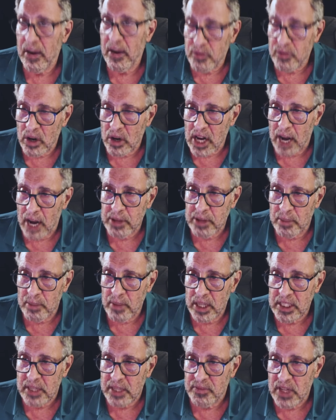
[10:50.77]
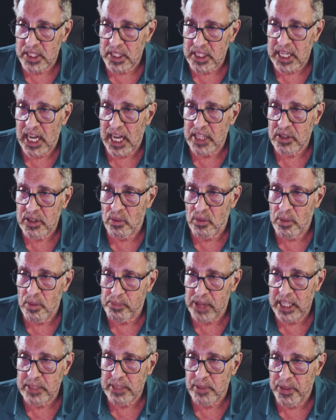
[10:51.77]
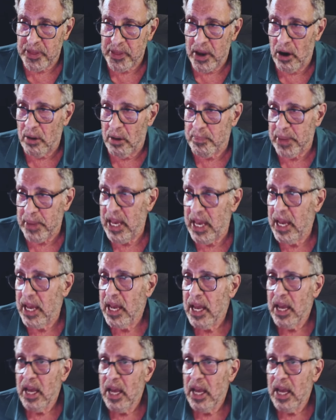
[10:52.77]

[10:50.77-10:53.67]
after a couple of months of testosterone replacement therapy,